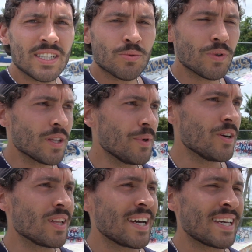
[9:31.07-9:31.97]
it's really
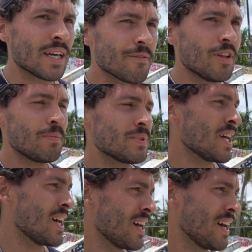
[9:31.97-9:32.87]
weird, like kickflips,
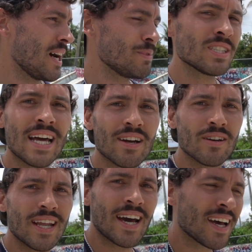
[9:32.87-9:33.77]
I'm just not
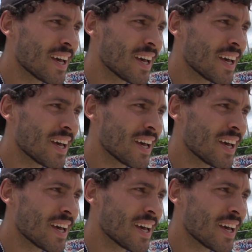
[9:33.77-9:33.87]
good at.